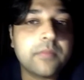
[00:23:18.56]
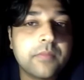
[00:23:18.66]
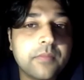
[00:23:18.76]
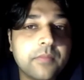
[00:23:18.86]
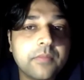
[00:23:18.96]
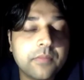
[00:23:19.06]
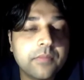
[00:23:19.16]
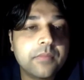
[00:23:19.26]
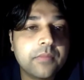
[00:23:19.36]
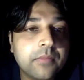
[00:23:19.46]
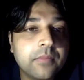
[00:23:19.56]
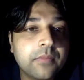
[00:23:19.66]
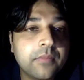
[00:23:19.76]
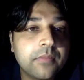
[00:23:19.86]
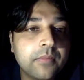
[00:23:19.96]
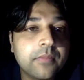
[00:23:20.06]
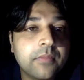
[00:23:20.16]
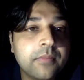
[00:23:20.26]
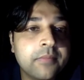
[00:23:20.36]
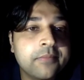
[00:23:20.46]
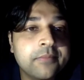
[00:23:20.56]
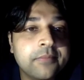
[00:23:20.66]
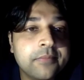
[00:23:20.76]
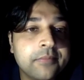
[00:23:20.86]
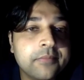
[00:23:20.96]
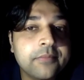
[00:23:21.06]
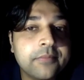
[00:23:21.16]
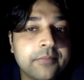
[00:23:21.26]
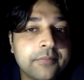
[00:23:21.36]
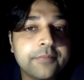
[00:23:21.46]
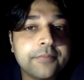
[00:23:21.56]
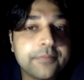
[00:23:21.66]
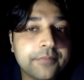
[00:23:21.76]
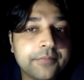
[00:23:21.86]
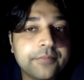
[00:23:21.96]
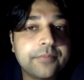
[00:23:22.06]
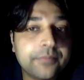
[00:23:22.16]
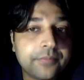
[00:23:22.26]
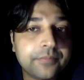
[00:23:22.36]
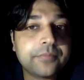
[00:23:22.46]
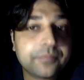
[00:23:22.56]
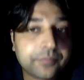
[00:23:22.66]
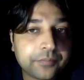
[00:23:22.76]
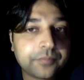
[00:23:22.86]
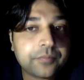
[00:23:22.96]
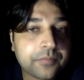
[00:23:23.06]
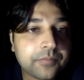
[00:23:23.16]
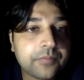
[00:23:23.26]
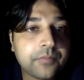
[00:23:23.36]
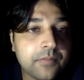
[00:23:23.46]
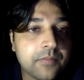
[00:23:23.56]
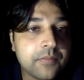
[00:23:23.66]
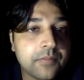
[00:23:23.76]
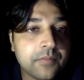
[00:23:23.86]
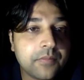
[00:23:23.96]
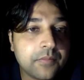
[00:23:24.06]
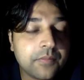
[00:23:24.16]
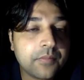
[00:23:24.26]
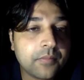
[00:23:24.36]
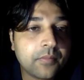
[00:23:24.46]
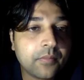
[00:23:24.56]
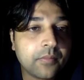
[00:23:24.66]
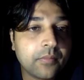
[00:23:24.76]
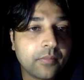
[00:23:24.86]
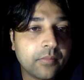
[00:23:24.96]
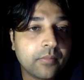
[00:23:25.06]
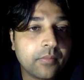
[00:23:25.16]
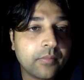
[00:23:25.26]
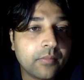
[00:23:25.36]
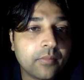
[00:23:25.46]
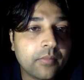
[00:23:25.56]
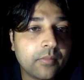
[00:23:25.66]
[no speech]